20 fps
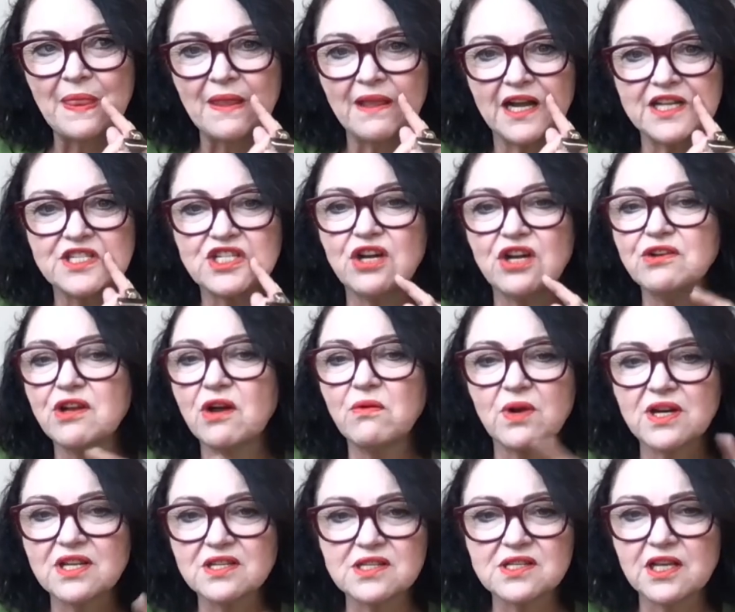I don't know
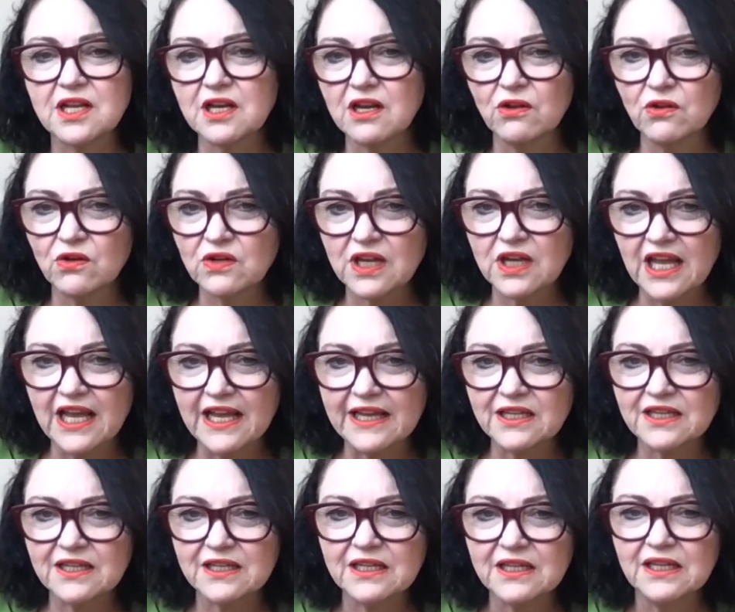what it's going to look like.
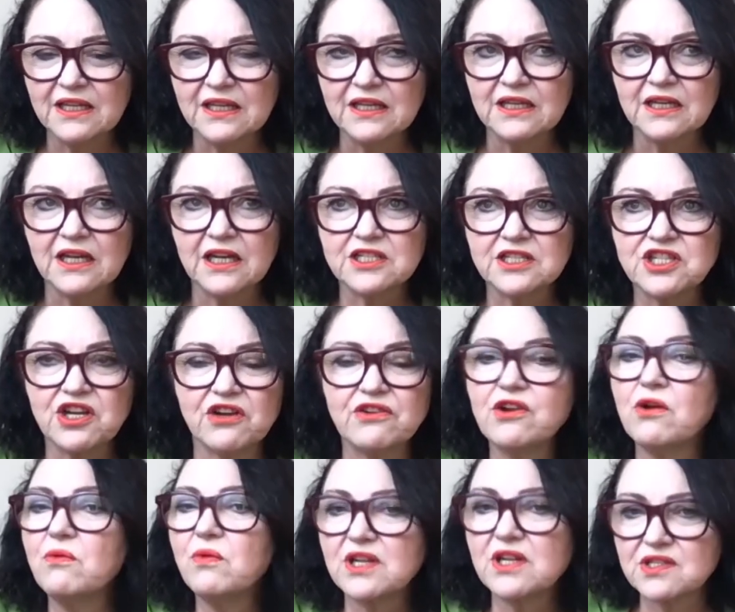I don't
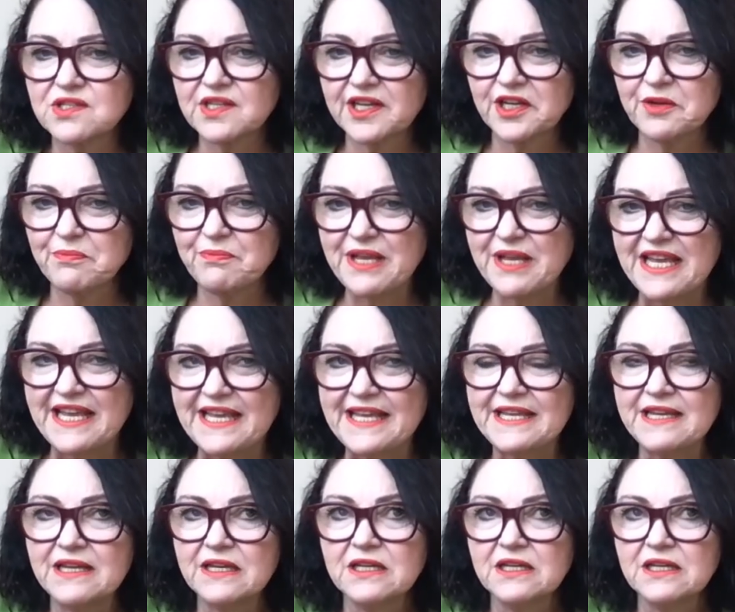know what it's going to be,